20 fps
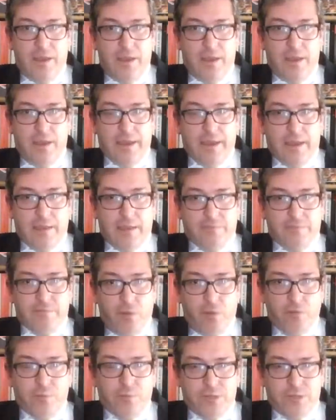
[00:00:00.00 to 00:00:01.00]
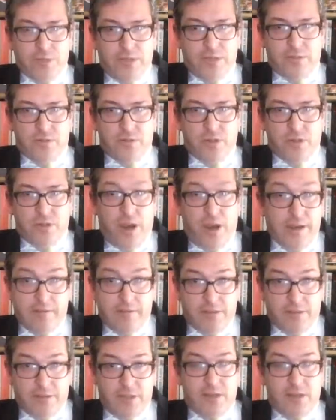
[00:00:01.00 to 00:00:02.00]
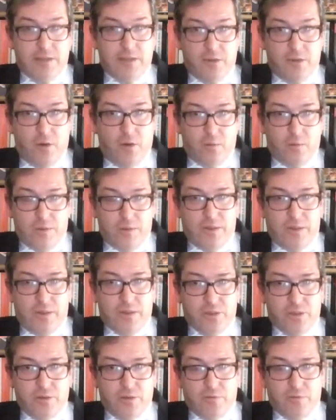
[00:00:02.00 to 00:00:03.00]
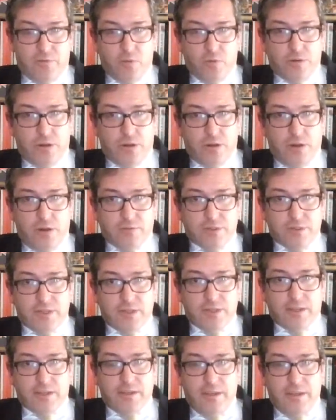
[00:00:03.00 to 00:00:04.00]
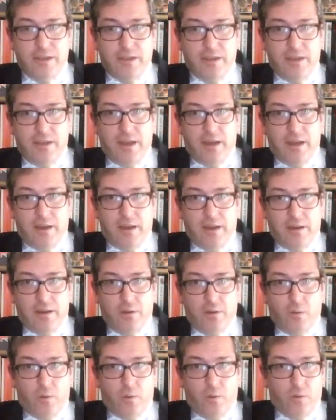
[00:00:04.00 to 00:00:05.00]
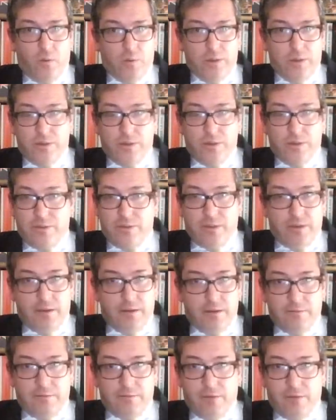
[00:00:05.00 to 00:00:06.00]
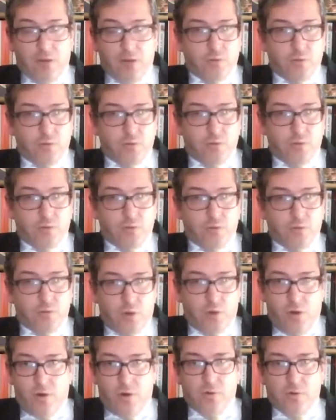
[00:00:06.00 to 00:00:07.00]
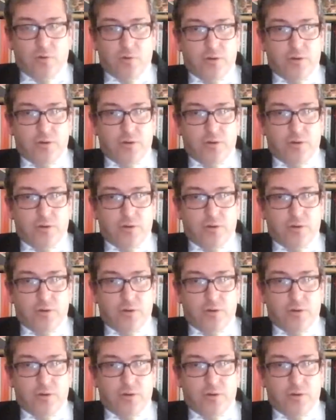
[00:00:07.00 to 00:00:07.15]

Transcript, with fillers: involvement in China, and certainly not with the issue of organ harvesting uh, or, or, with uh, Falun Gong.